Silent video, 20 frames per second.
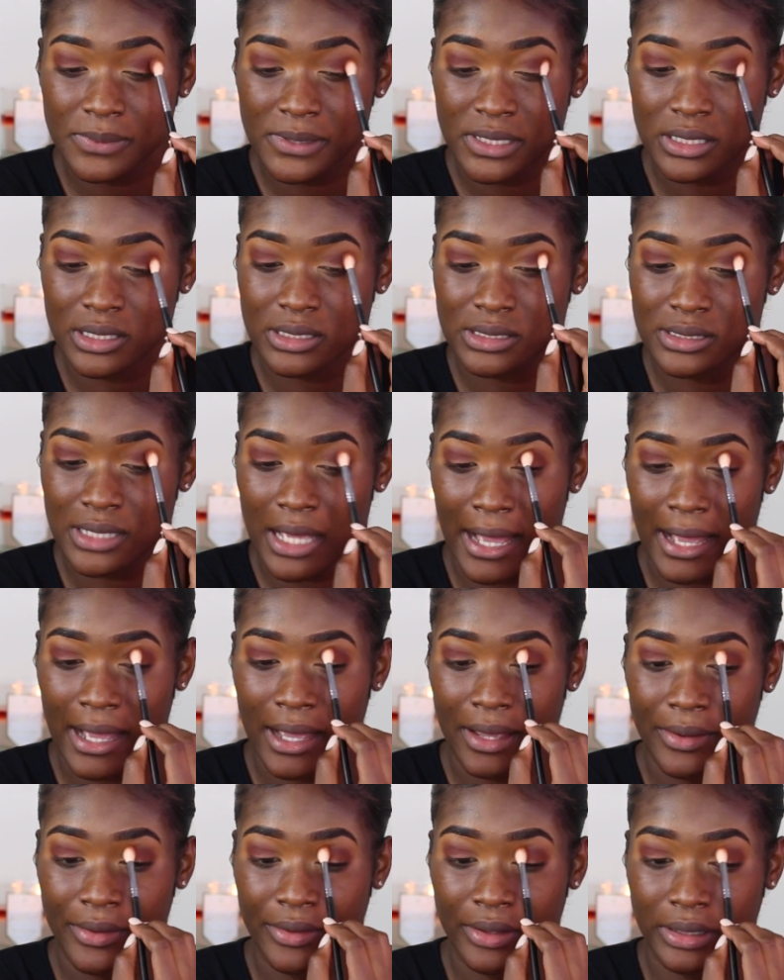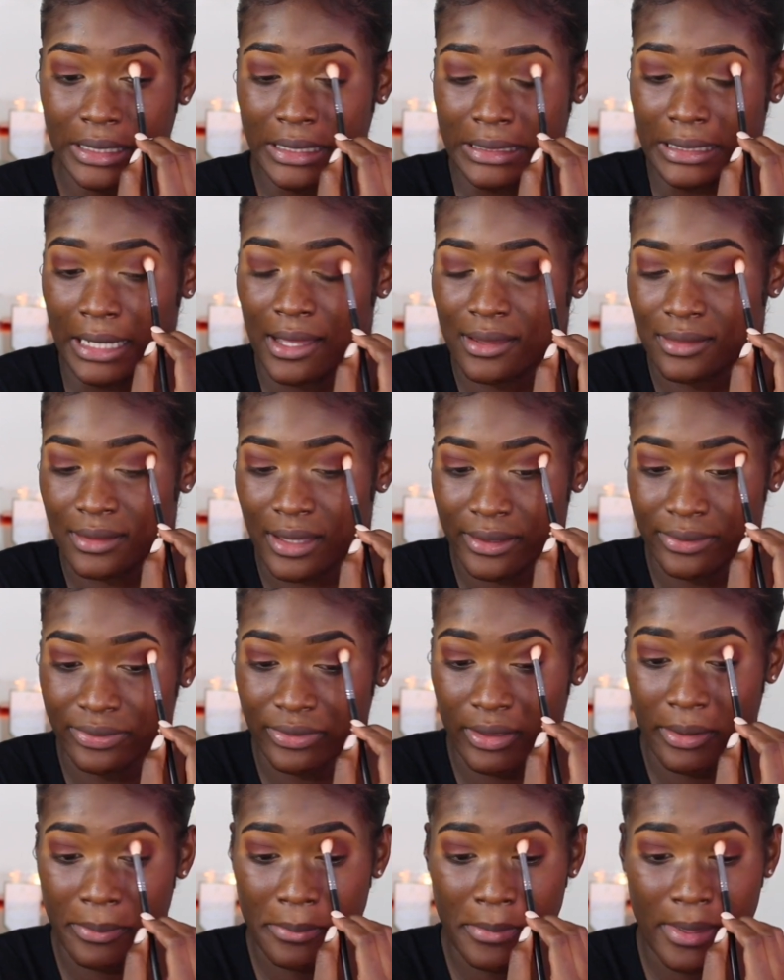because I like
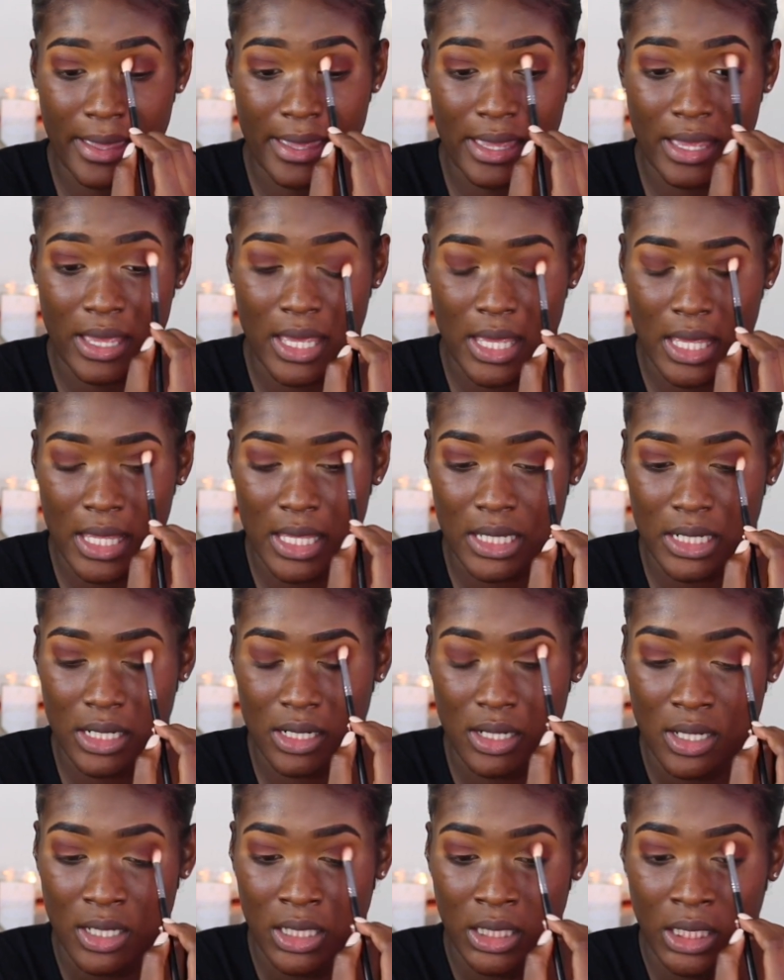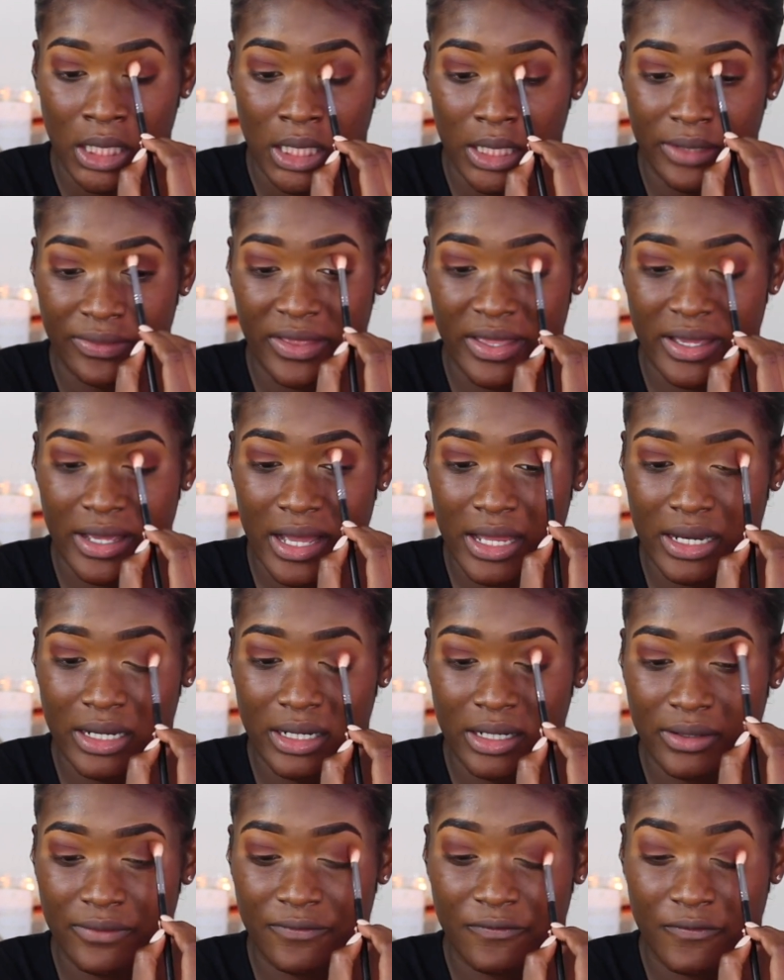them, and they kind
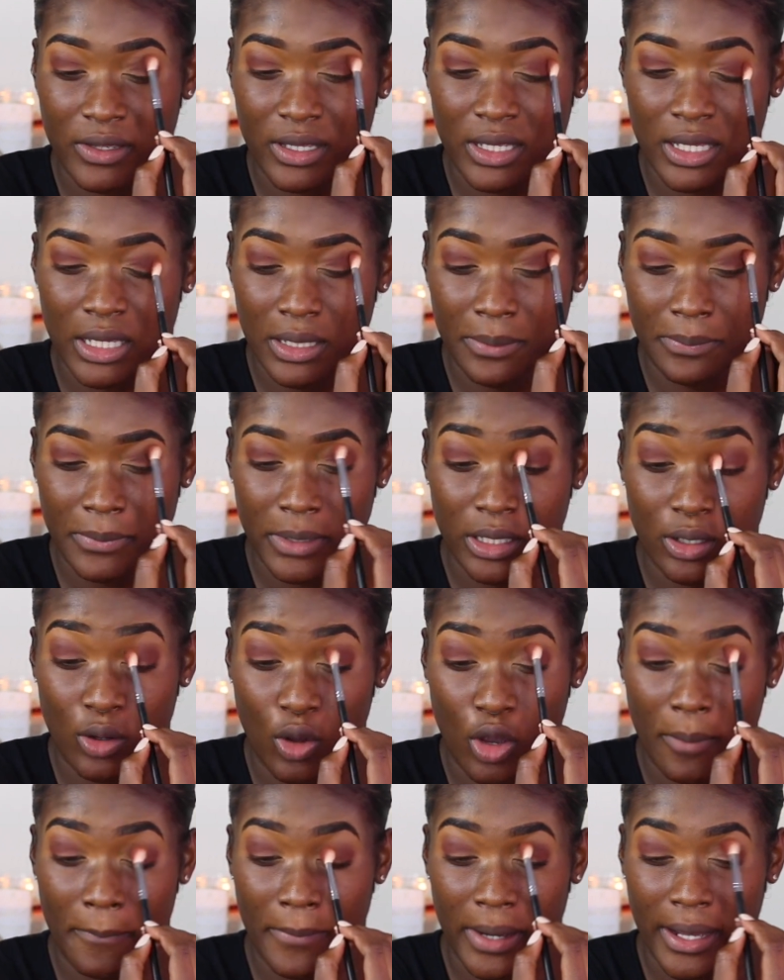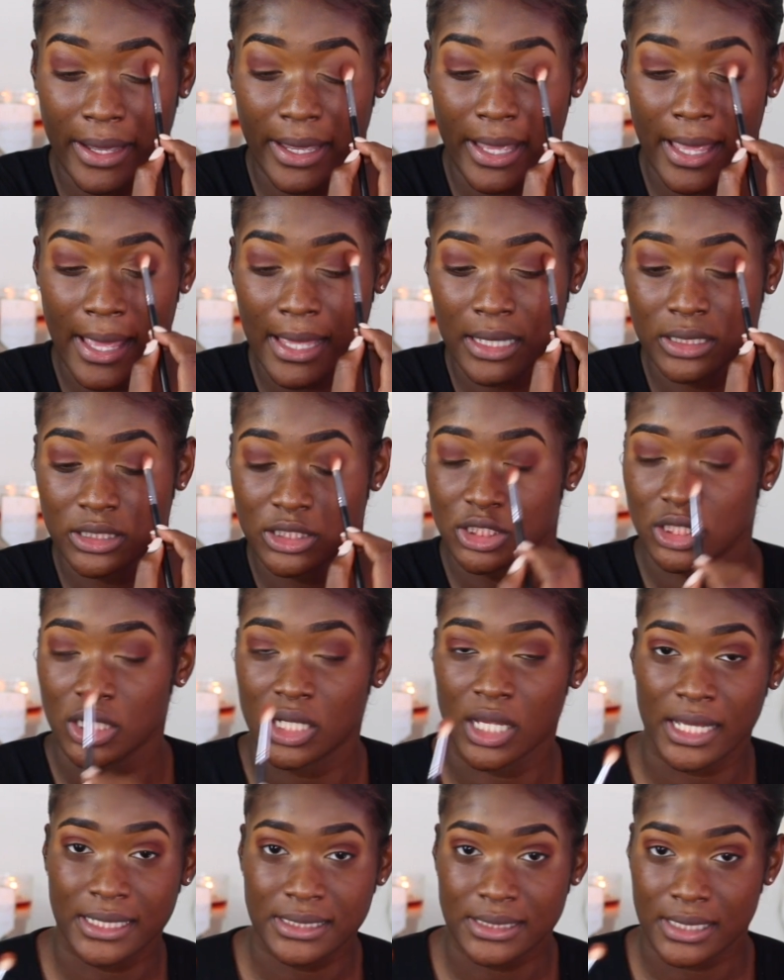of keep me on my
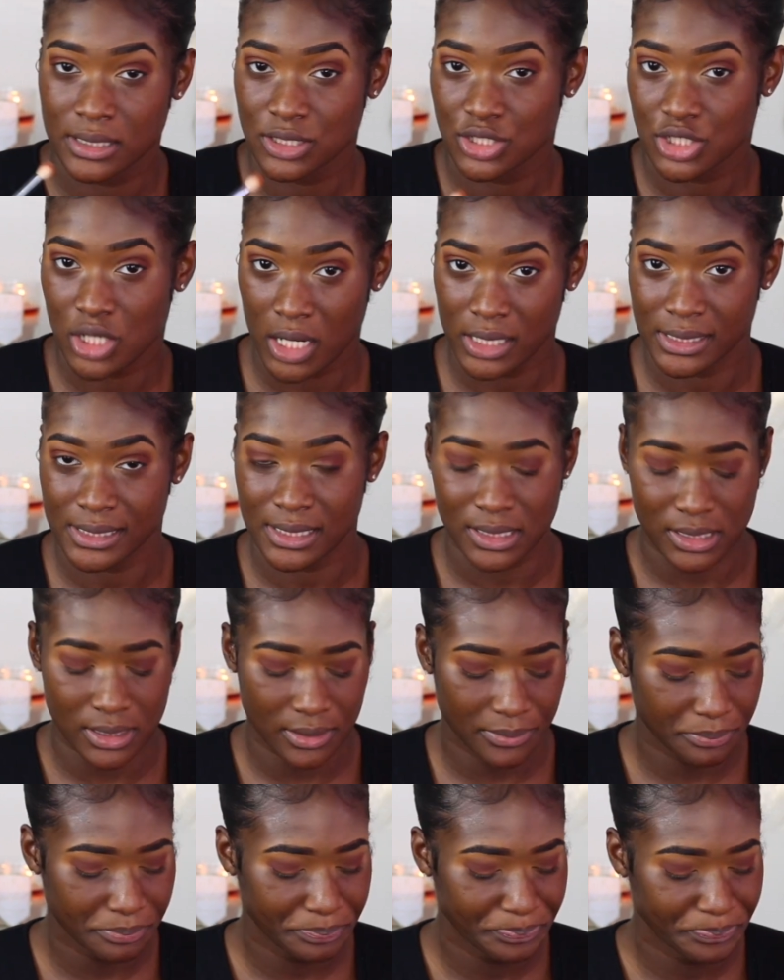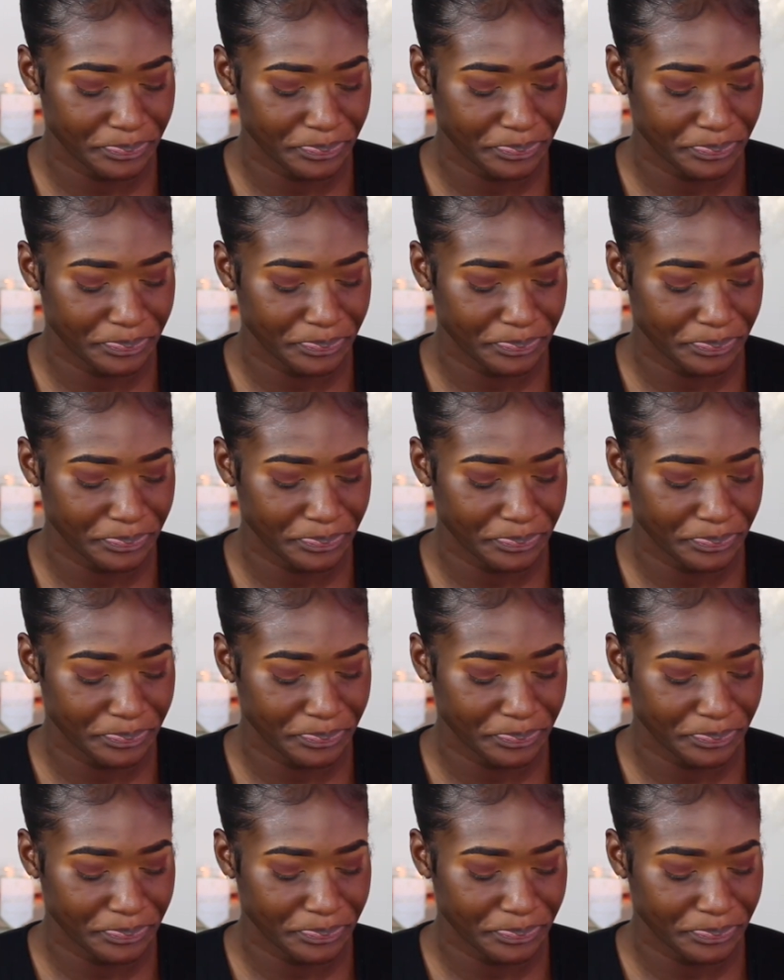SHIT.